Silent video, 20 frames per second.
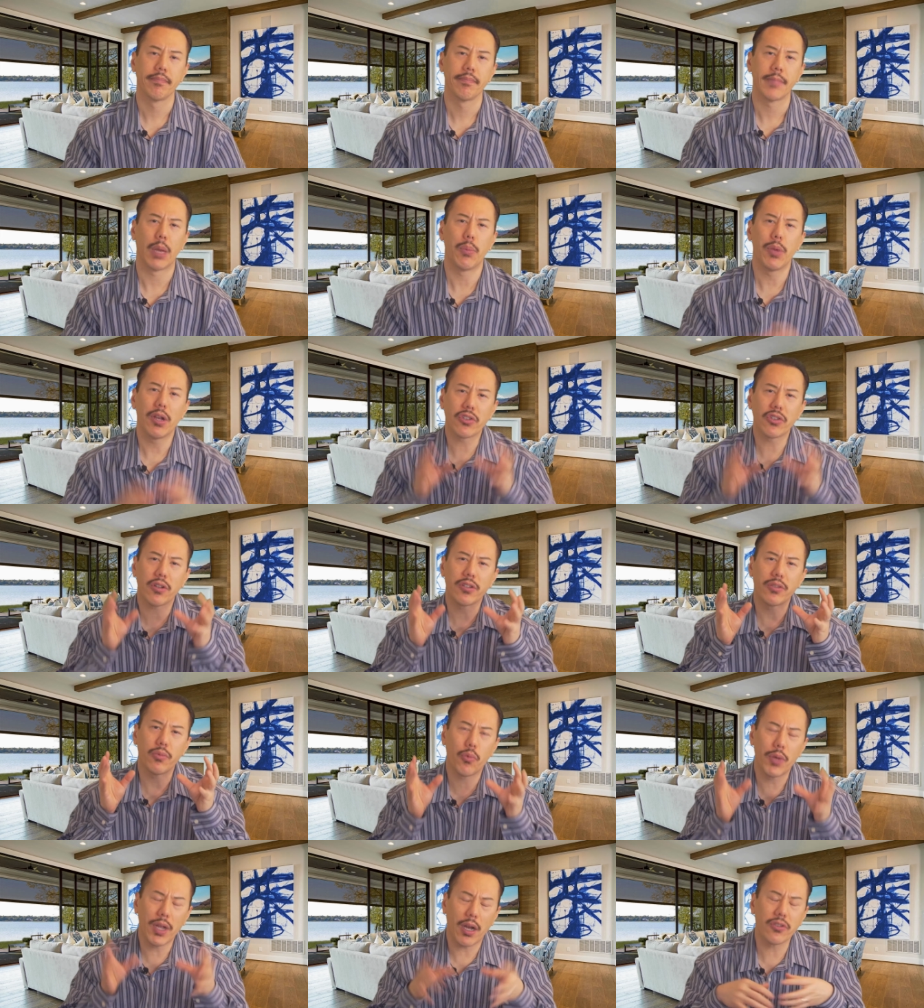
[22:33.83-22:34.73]
And we
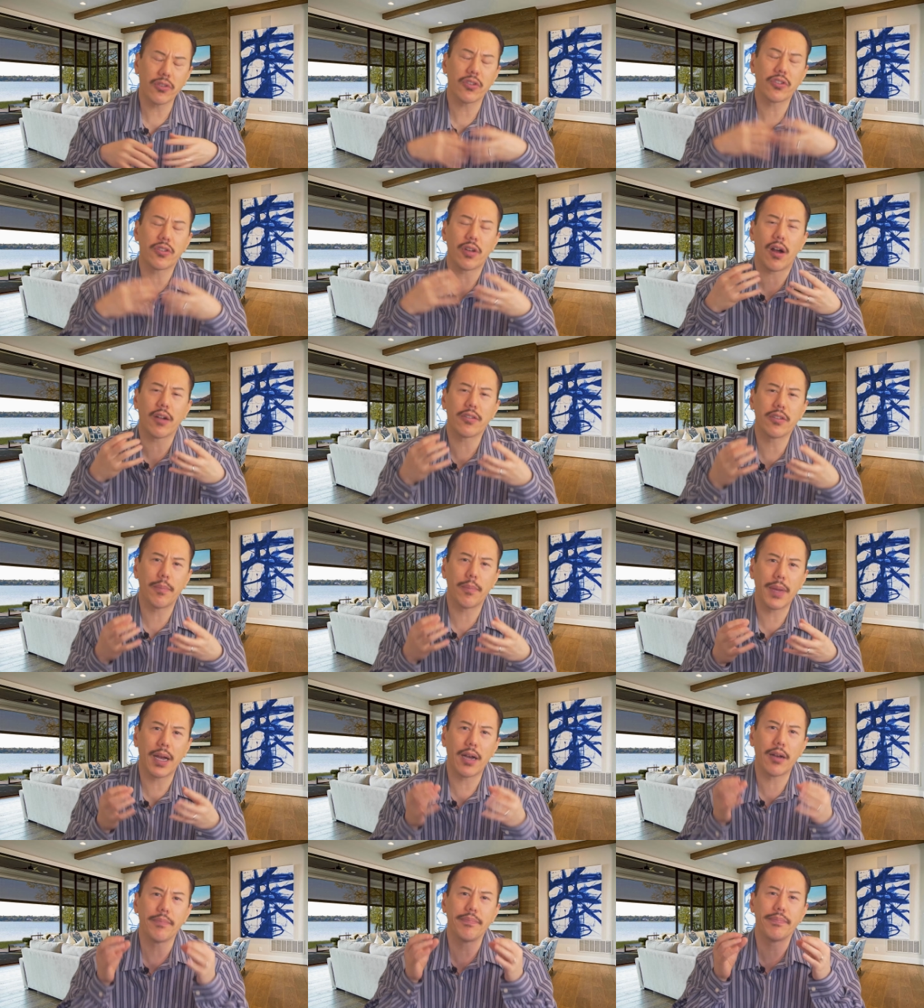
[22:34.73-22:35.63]
also we also talked
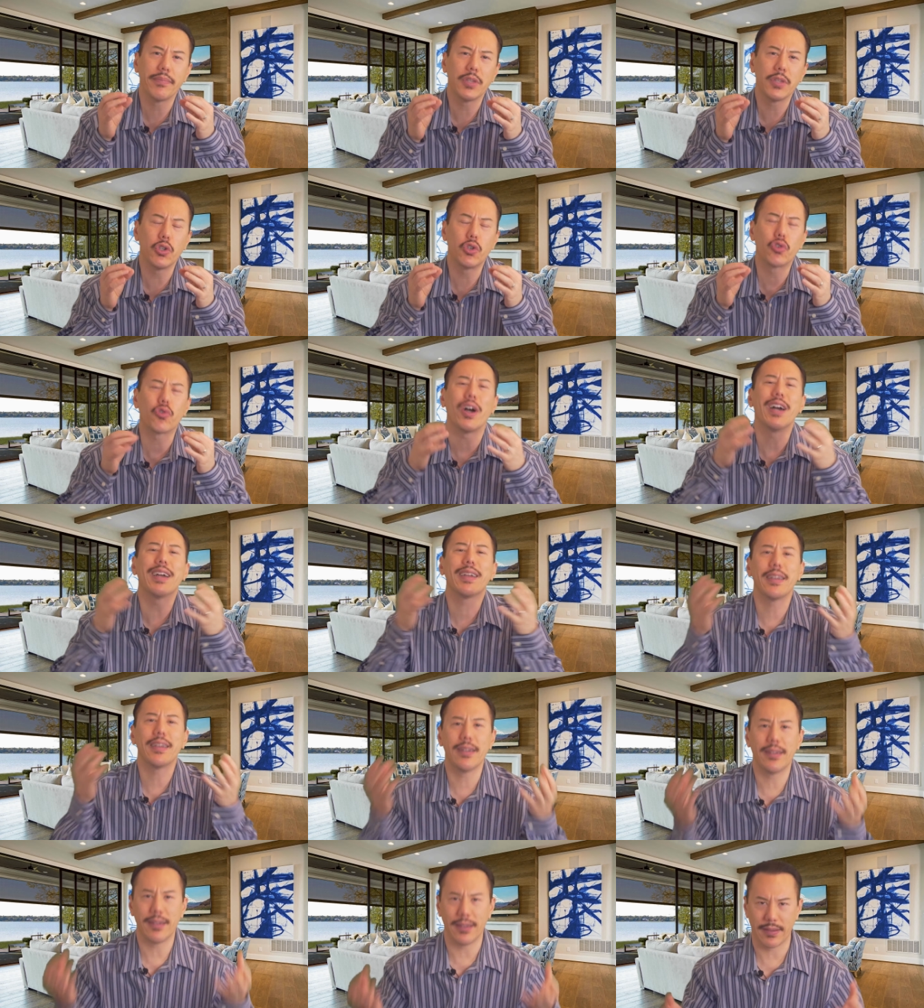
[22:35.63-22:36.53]
about
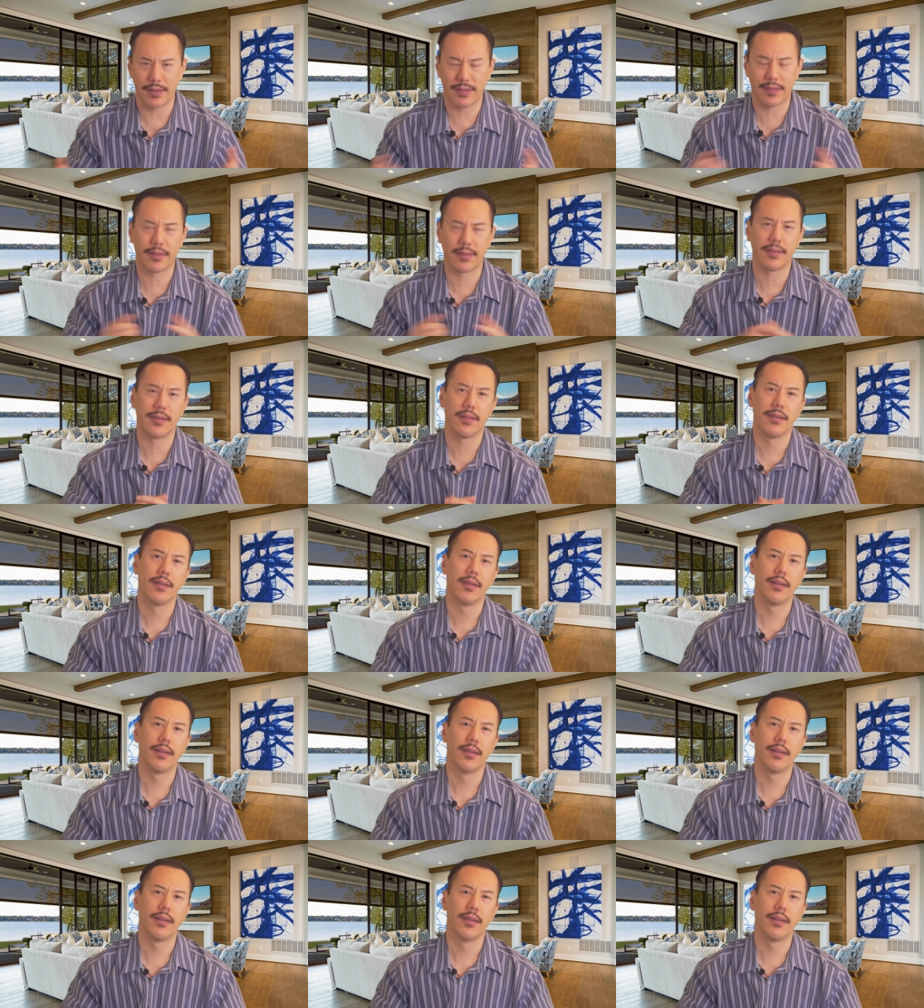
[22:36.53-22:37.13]
drunkenness